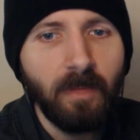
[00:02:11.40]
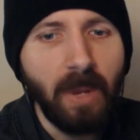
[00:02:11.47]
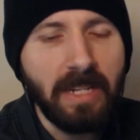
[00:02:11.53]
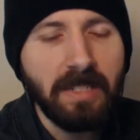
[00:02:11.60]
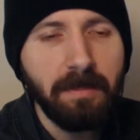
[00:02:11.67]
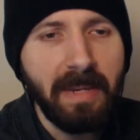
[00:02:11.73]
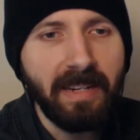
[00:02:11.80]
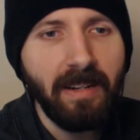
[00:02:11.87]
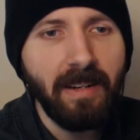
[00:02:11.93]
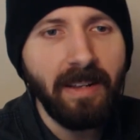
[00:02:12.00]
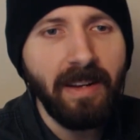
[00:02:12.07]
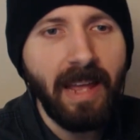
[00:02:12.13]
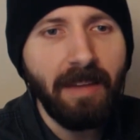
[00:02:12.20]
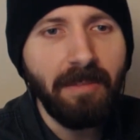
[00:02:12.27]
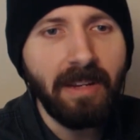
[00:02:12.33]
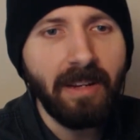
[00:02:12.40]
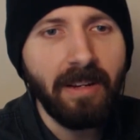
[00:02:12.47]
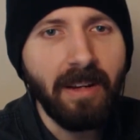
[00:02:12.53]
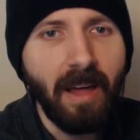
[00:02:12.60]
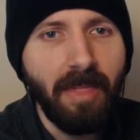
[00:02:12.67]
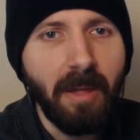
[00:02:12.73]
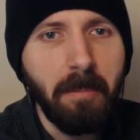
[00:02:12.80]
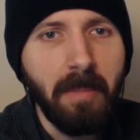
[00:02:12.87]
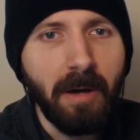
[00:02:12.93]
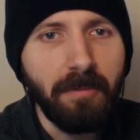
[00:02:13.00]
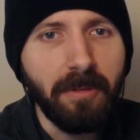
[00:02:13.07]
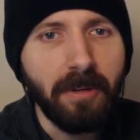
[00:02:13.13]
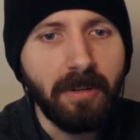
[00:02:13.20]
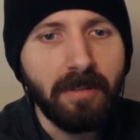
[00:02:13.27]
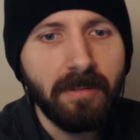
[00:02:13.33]
Why is Madeline having another
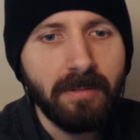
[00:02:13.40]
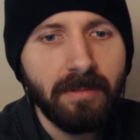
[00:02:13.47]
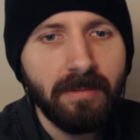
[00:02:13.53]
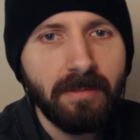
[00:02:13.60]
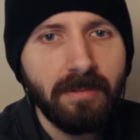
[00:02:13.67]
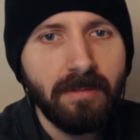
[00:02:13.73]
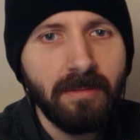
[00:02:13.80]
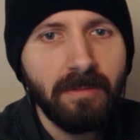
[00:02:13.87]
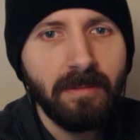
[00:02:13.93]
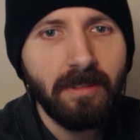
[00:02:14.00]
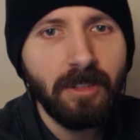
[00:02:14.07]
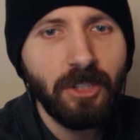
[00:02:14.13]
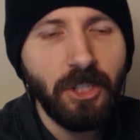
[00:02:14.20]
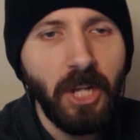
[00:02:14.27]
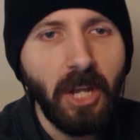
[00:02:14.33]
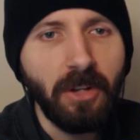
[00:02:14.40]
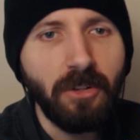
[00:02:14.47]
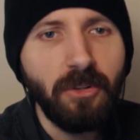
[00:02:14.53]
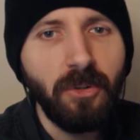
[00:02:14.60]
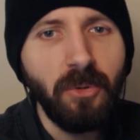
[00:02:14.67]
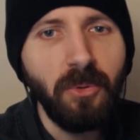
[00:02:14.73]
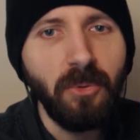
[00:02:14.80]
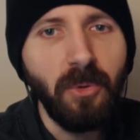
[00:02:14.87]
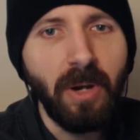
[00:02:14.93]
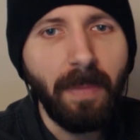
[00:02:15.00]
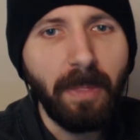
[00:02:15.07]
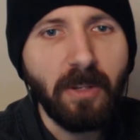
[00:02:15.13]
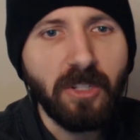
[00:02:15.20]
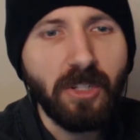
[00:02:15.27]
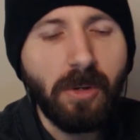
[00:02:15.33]
muffin? She had two
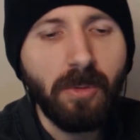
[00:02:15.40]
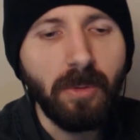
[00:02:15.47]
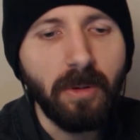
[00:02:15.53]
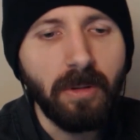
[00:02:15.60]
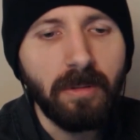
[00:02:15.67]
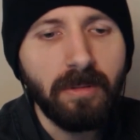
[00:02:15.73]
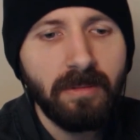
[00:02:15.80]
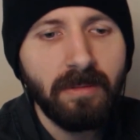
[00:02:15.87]
at the school.